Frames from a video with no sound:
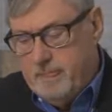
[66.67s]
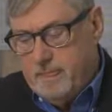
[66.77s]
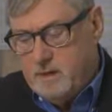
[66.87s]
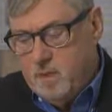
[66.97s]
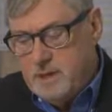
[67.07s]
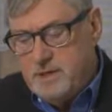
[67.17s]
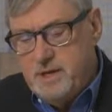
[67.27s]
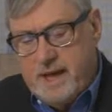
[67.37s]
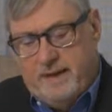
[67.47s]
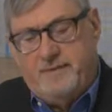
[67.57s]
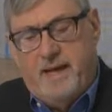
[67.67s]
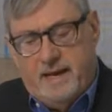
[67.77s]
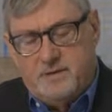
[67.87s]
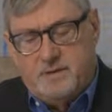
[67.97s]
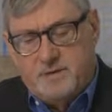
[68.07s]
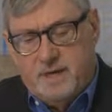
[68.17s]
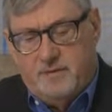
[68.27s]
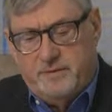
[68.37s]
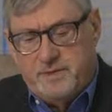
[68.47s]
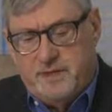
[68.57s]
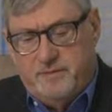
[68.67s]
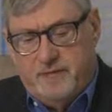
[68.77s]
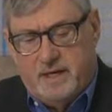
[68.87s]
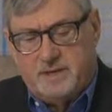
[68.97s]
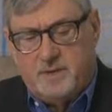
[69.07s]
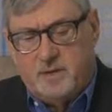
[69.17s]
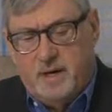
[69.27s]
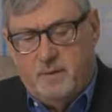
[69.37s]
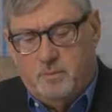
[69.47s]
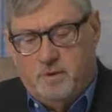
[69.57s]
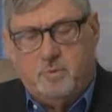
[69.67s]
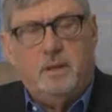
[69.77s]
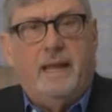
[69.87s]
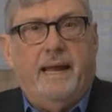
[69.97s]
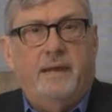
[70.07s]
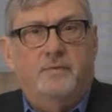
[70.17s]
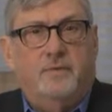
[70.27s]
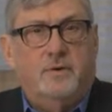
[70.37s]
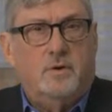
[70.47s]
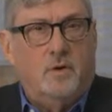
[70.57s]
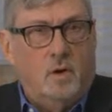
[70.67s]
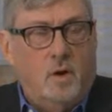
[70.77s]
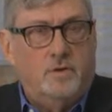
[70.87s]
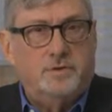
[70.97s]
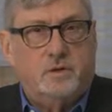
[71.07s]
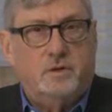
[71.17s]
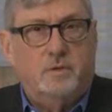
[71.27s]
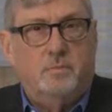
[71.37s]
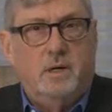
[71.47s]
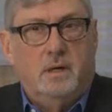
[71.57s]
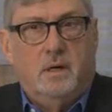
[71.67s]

the question you have to ask yourself as an investor and when you're planning for your long-term